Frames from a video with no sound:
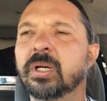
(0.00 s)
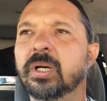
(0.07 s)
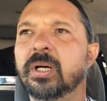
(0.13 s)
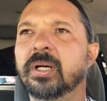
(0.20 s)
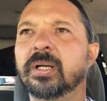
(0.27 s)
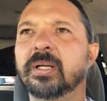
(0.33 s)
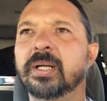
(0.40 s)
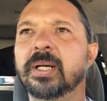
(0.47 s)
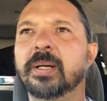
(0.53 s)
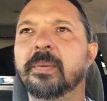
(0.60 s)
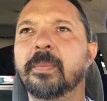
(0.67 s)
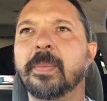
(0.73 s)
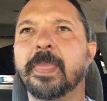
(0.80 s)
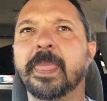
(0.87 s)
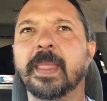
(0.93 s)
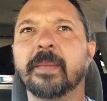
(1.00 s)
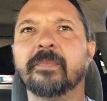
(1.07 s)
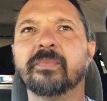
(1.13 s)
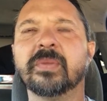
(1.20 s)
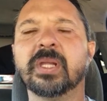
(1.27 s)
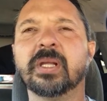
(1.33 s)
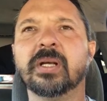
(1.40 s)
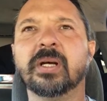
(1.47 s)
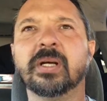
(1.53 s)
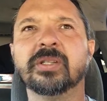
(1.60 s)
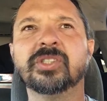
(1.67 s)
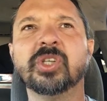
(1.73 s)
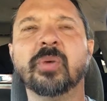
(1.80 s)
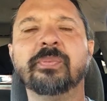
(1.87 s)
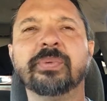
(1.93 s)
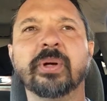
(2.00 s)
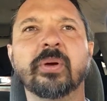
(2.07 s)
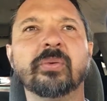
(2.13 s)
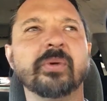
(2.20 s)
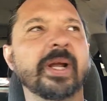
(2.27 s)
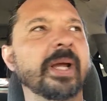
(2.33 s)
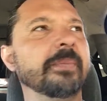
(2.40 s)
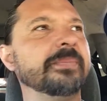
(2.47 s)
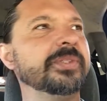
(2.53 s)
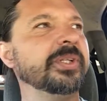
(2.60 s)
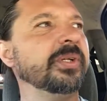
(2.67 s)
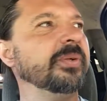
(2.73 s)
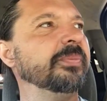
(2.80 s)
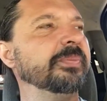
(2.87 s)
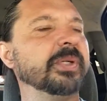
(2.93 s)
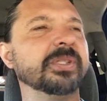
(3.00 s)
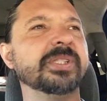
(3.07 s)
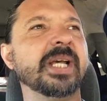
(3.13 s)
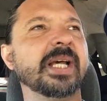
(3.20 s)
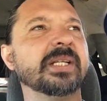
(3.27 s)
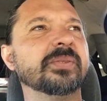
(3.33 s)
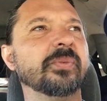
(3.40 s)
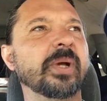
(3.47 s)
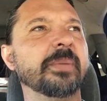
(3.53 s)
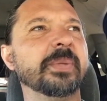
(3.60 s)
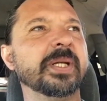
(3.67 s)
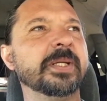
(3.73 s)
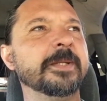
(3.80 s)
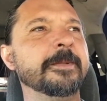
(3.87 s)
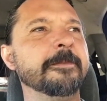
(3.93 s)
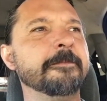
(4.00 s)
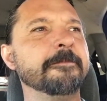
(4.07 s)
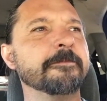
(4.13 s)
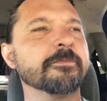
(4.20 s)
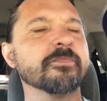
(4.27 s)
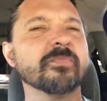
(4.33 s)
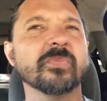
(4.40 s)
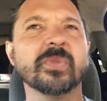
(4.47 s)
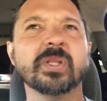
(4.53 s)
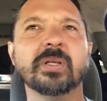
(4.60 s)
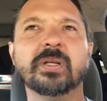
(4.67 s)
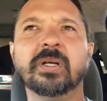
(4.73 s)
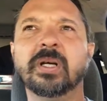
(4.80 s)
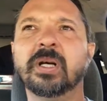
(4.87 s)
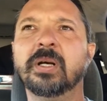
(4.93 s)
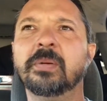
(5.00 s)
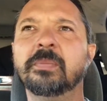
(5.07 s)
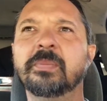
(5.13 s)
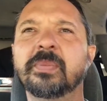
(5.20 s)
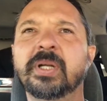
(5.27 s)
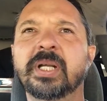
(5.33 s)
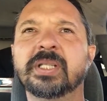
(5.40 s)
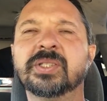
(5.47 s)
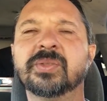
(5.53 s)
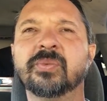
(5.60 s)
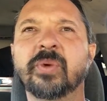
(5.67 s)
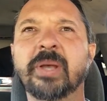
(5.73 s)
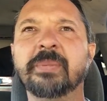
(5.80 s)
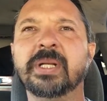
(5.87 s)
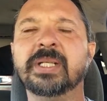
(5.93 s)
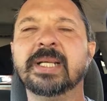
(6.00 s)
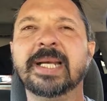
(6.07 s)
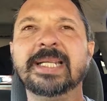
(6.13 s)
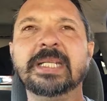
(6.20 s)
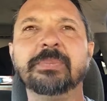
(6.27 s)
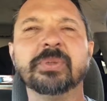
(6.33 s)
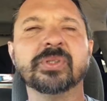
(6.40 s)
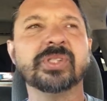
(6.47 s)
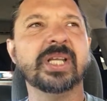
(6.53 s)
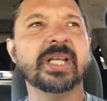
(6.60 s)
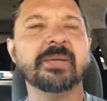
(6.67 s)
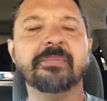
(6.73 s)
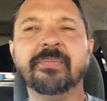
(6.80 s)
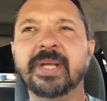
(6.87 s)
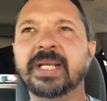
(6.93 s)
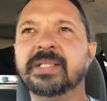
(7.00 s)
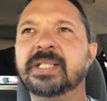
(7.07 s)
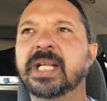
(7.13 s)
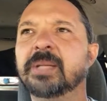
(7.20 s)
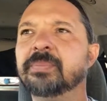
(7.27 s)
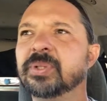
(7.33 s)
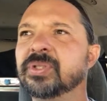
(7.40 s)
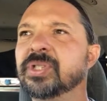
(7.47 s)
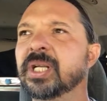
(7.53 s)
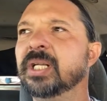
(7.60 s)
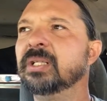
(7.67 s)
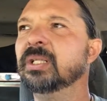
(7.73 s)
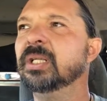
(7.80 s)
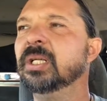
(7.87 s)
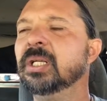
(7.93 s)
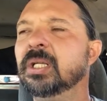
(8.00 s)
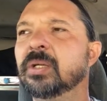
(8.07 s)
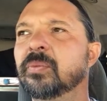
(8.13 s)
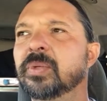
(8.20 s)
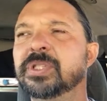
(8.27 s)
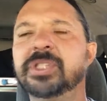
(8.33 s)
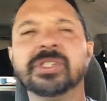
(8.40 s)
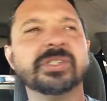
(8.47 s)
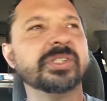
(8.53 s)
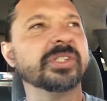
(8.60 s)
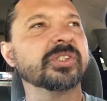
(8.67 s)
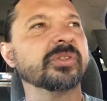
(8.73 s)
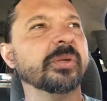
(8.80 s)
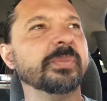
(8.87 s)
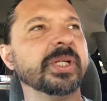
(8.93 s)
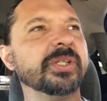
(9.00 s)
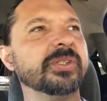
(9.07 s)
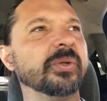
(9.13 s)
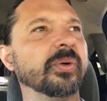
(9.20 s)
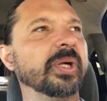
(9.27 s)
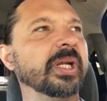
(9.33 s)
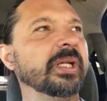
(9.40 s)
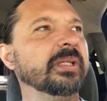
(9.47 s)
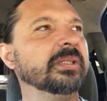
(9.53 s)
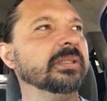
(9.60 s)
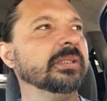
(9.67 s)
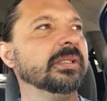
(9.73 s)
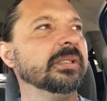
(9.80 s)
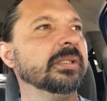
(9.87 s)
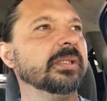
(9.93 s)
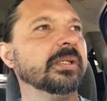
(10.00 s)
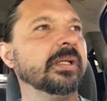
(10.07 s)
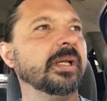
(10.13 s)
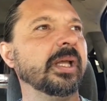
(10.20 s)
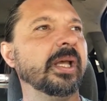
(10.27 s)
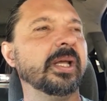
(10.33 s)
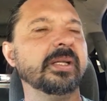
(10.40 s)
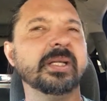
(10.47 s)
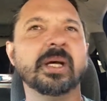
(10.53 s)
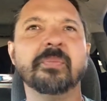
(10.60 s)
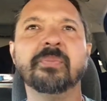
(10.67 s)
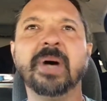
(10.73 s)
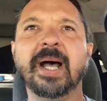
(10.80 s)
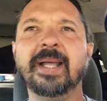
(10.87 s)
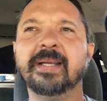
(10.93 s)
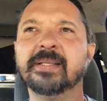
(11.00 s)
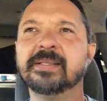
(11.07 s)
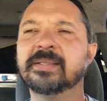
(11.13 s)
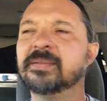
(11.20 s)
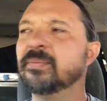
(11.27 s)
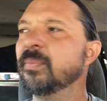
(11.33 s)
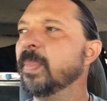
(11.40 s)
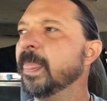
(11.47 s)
are so programmed to protect women. It's women 90%, men 10%, which is discriminatory and bias.